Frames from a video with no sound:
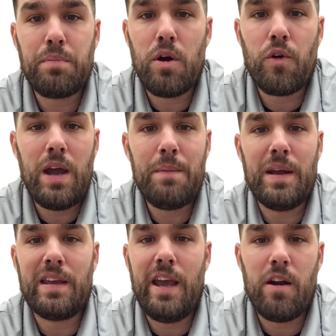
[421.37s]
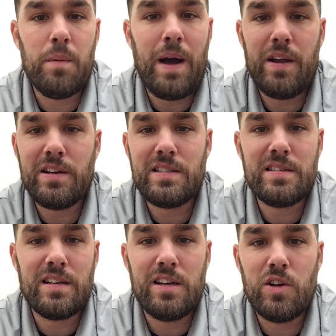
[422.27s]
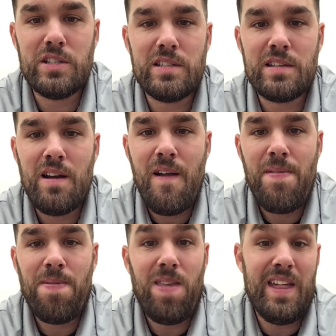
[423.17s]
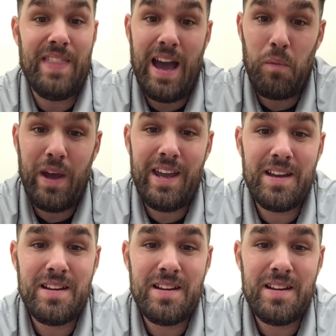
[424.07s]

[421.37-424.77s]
program and care about your assistant coaches in that way,